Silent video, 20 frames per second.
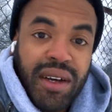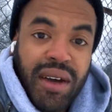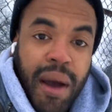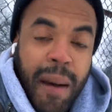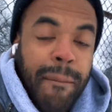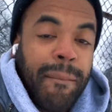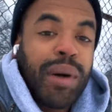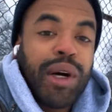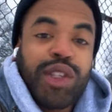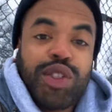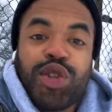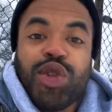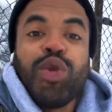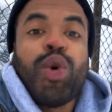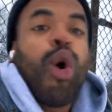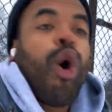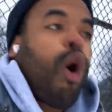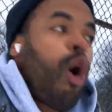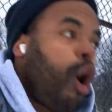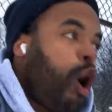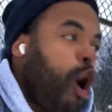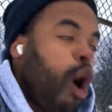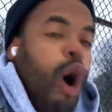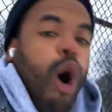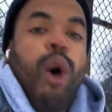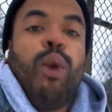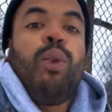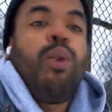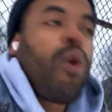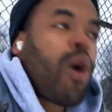but to
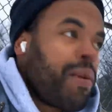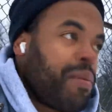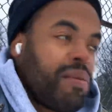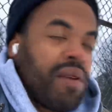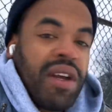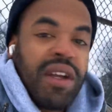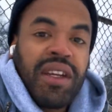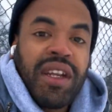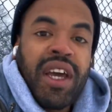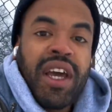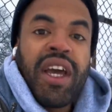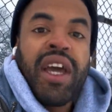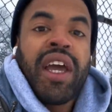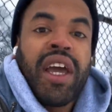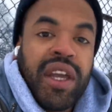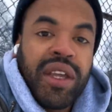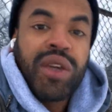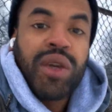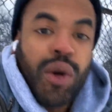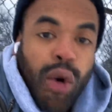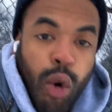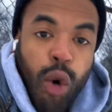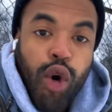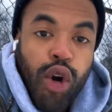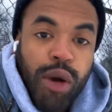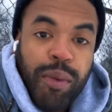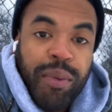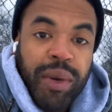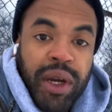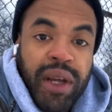all women in your
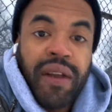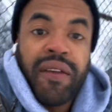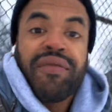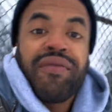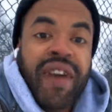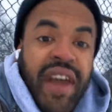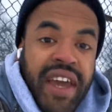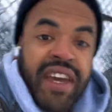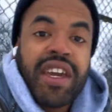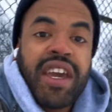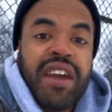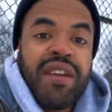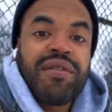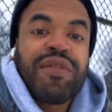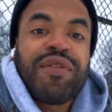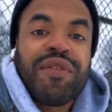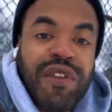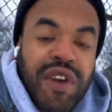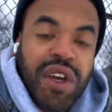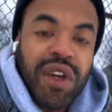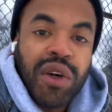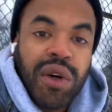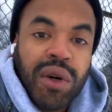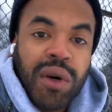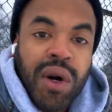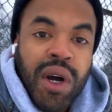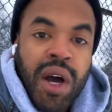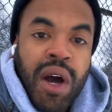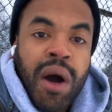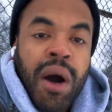orbit. They can
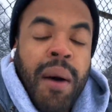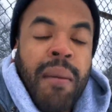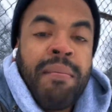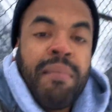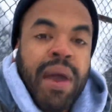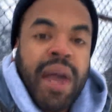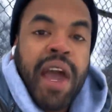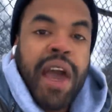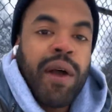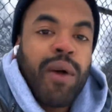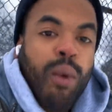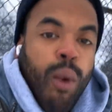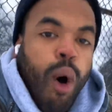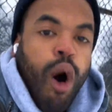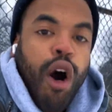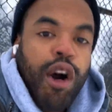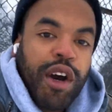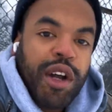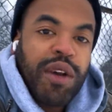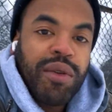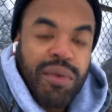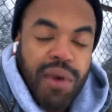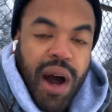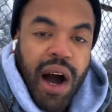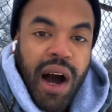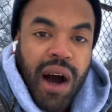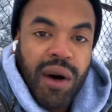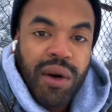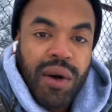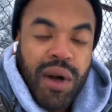feel a man walking
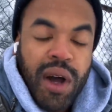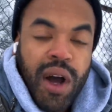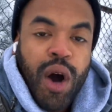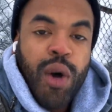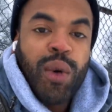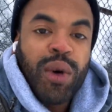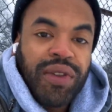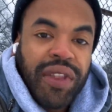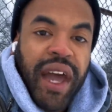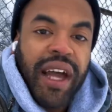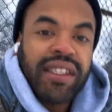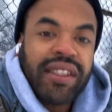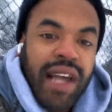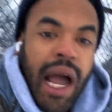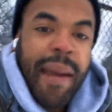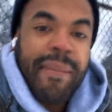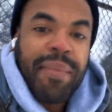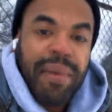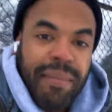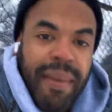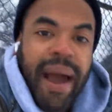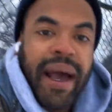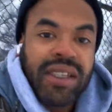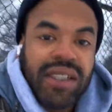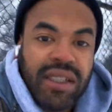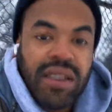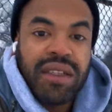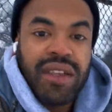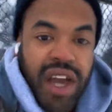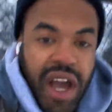around with that type of
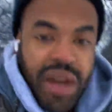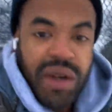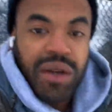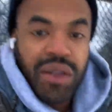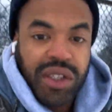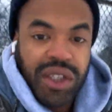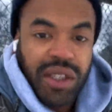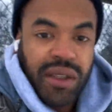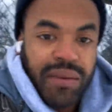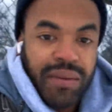masculine energy.